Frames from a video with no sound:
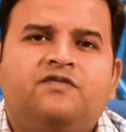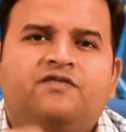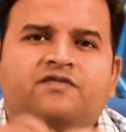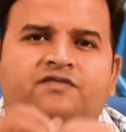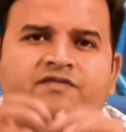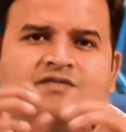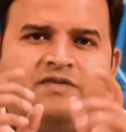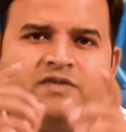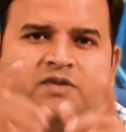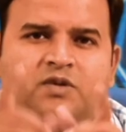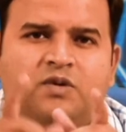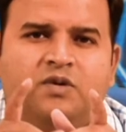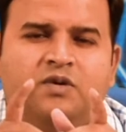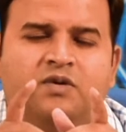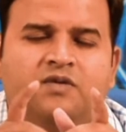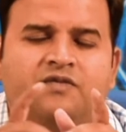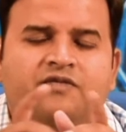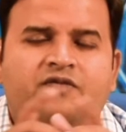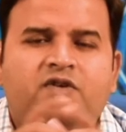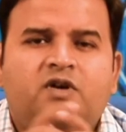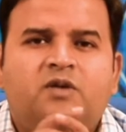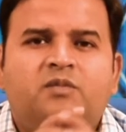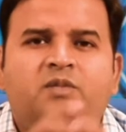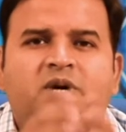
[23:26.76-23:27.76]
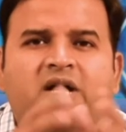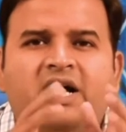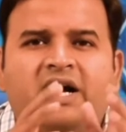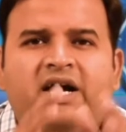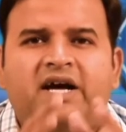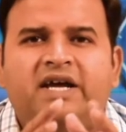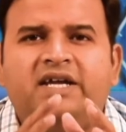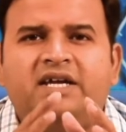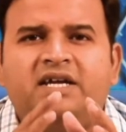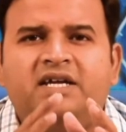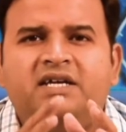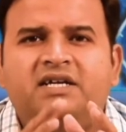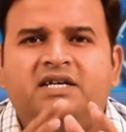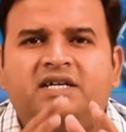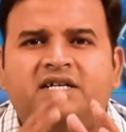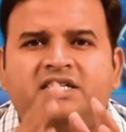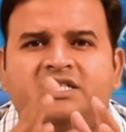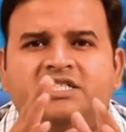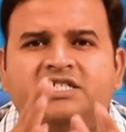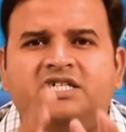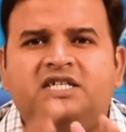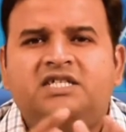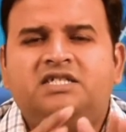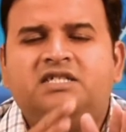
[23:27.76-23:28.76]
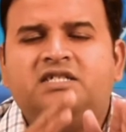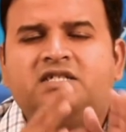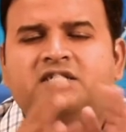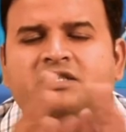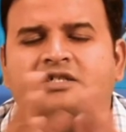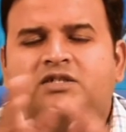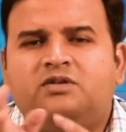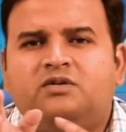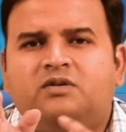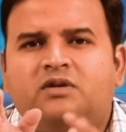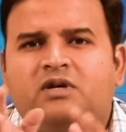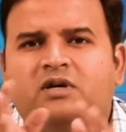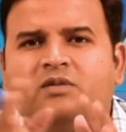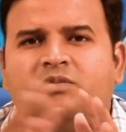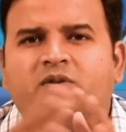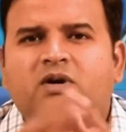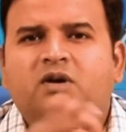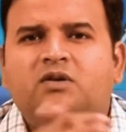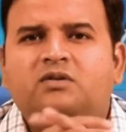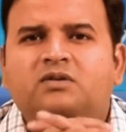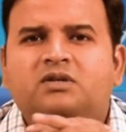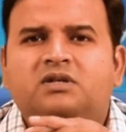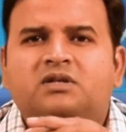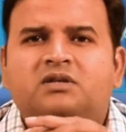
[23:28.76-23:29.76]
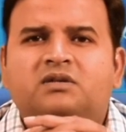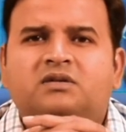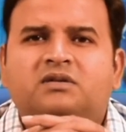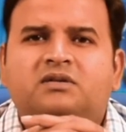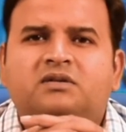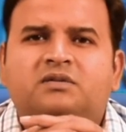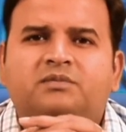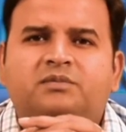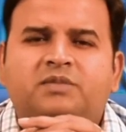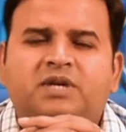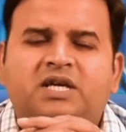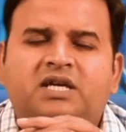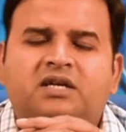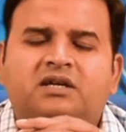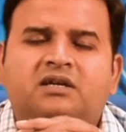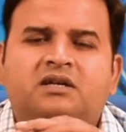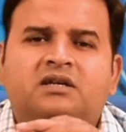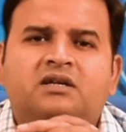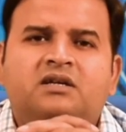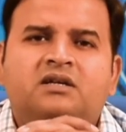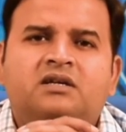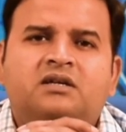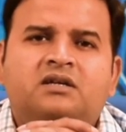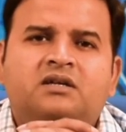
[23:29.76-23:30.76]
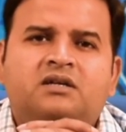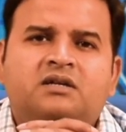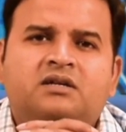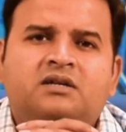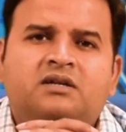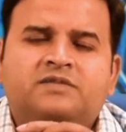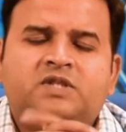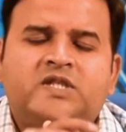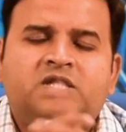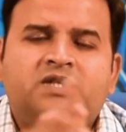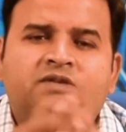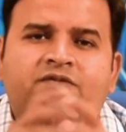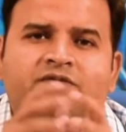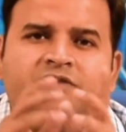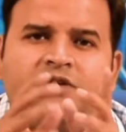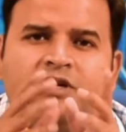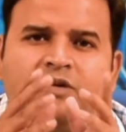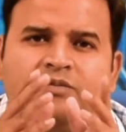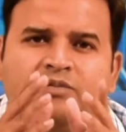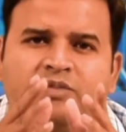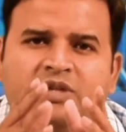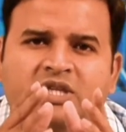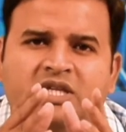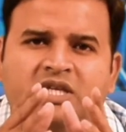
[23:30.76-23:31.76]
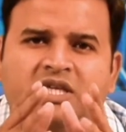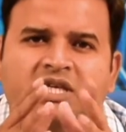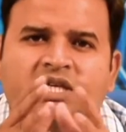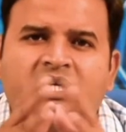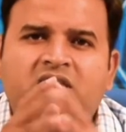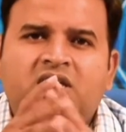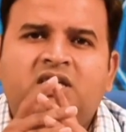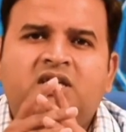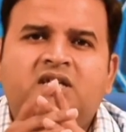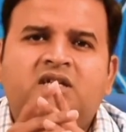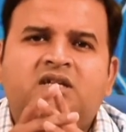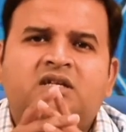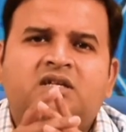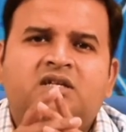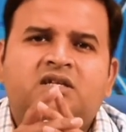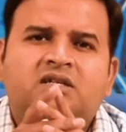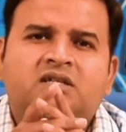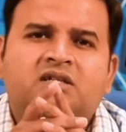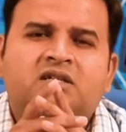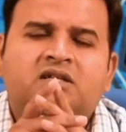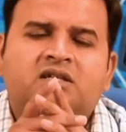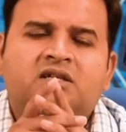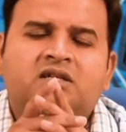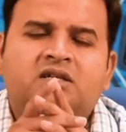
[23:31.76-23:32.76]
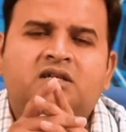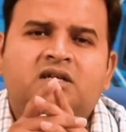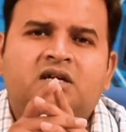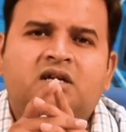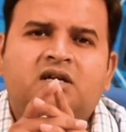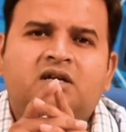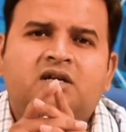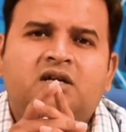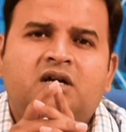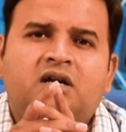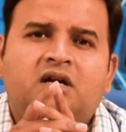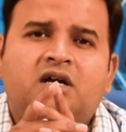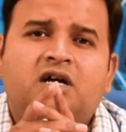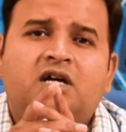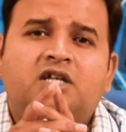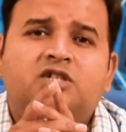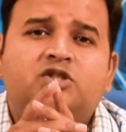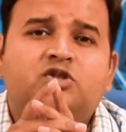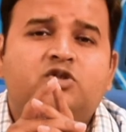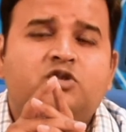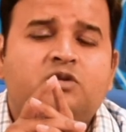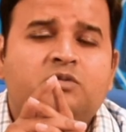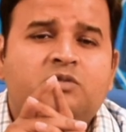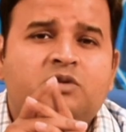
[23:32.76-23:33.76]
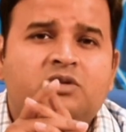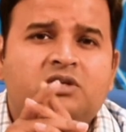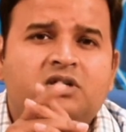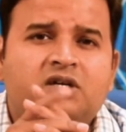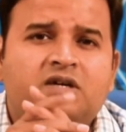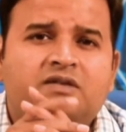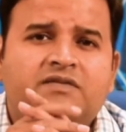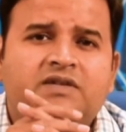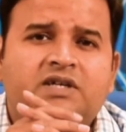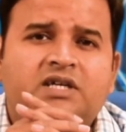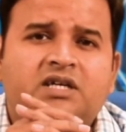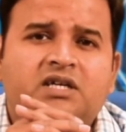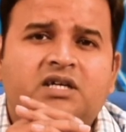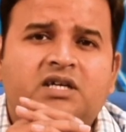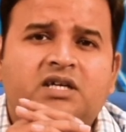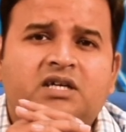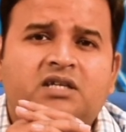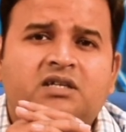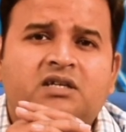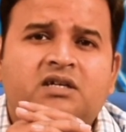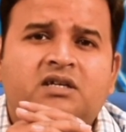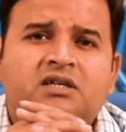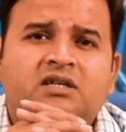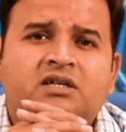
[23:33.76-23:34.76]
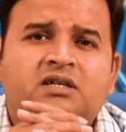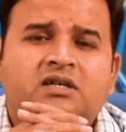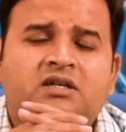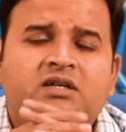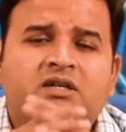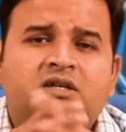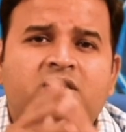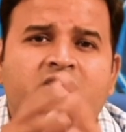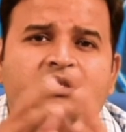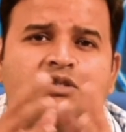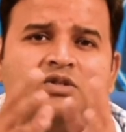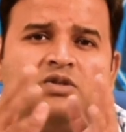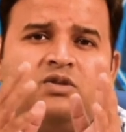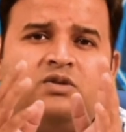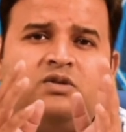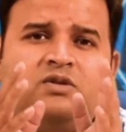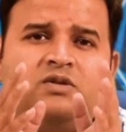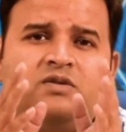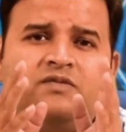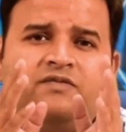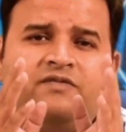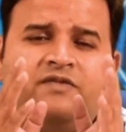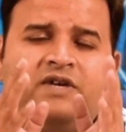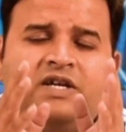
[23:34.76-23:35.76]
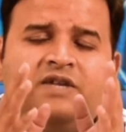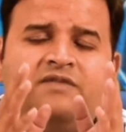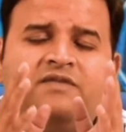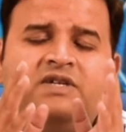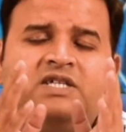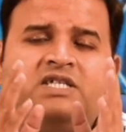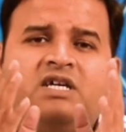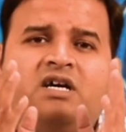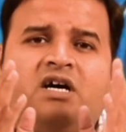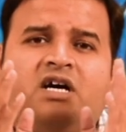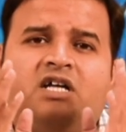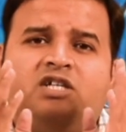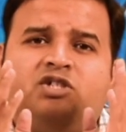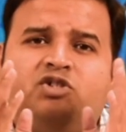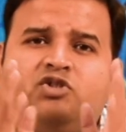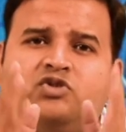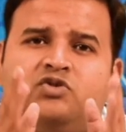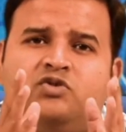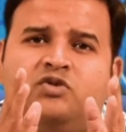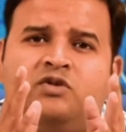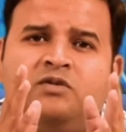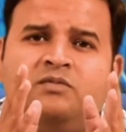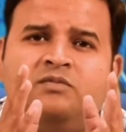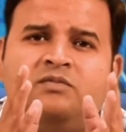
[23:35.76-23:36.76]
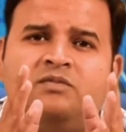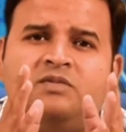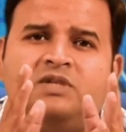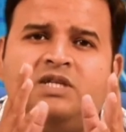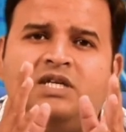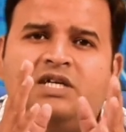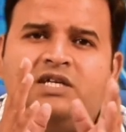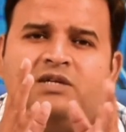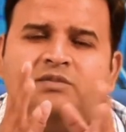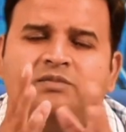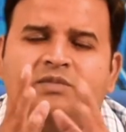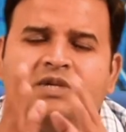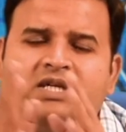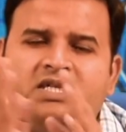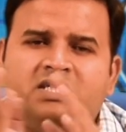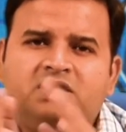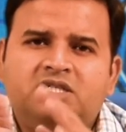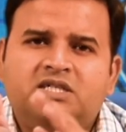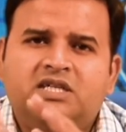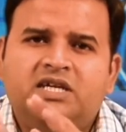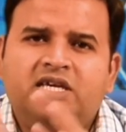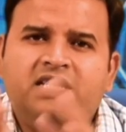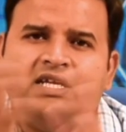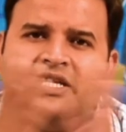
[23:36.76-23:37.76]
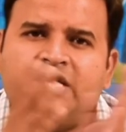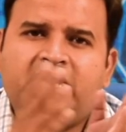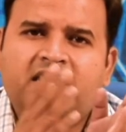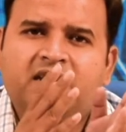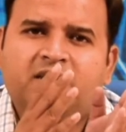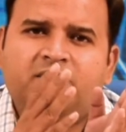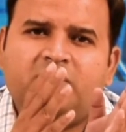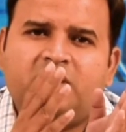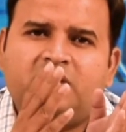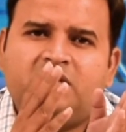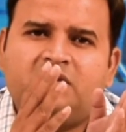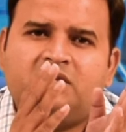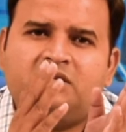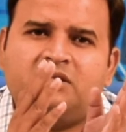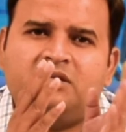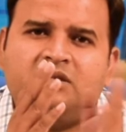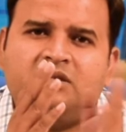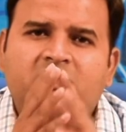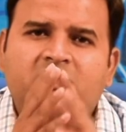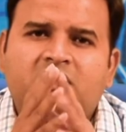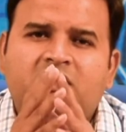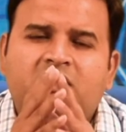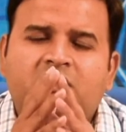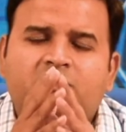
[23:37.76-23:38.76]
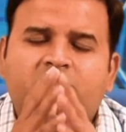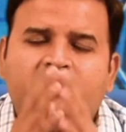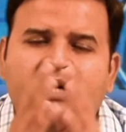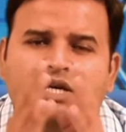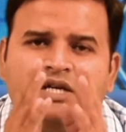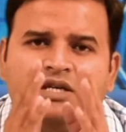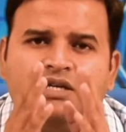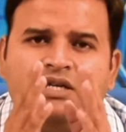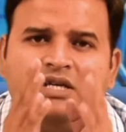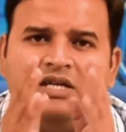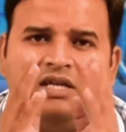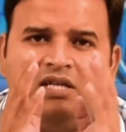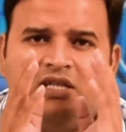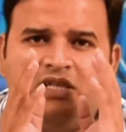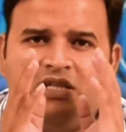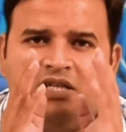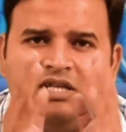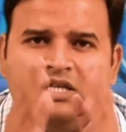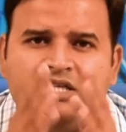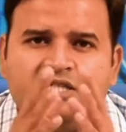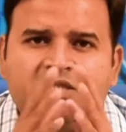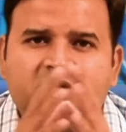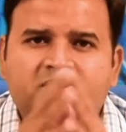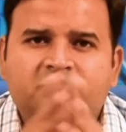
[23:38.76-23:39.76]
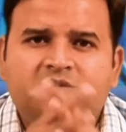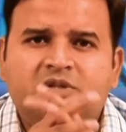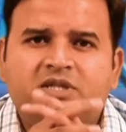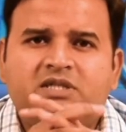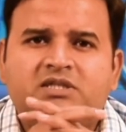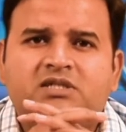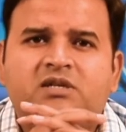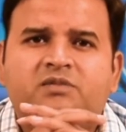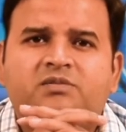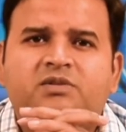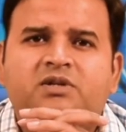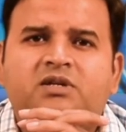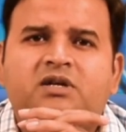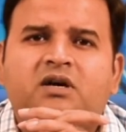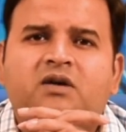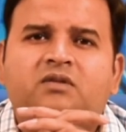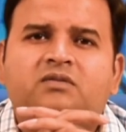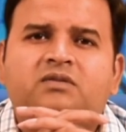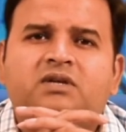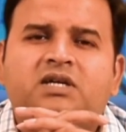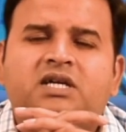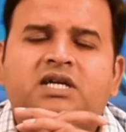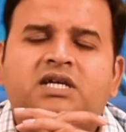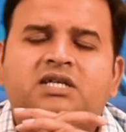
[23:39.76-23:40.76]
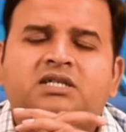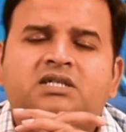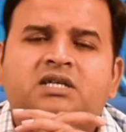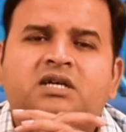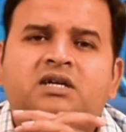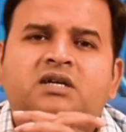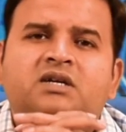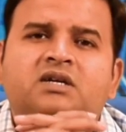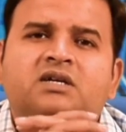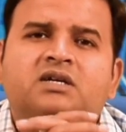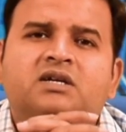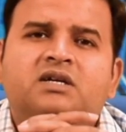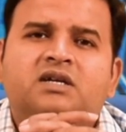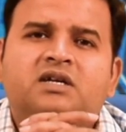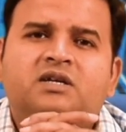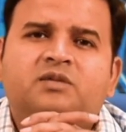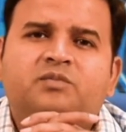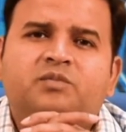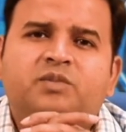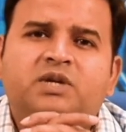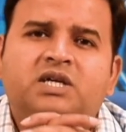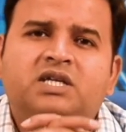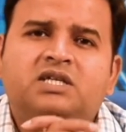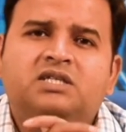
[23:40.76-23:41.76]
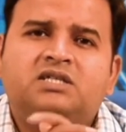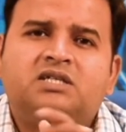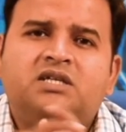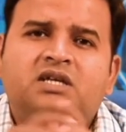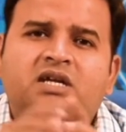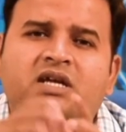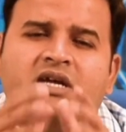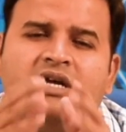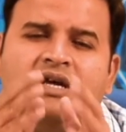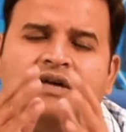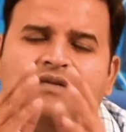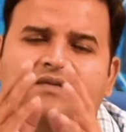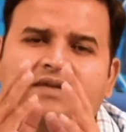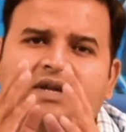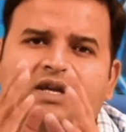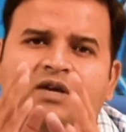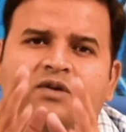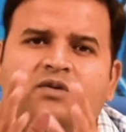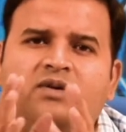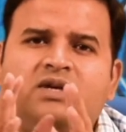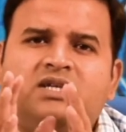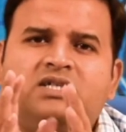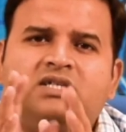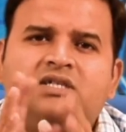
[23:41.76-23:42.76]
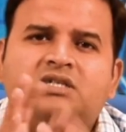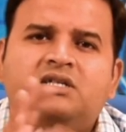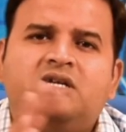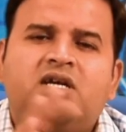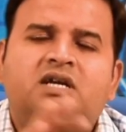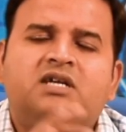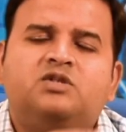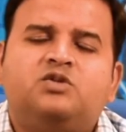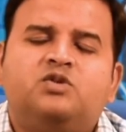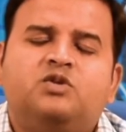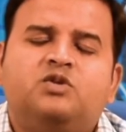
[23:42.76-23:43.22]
So, from I it changes into about me. From ti achom on gavrit. So, when we say achom, it means inanimate, but in this personal pronoun case it means every question has to